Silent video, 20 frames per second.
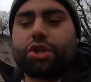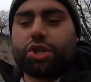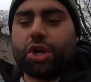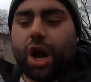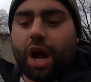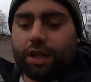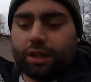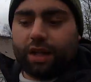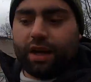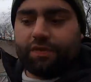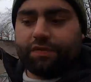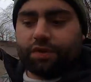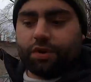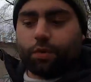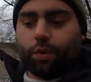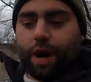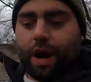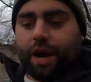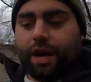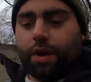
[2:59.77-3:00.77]
shot left to
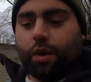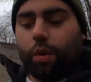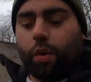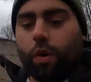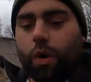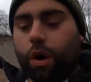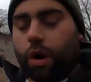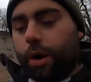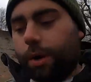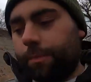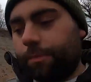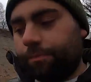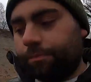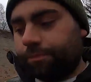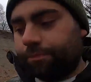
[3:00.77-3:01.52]
right or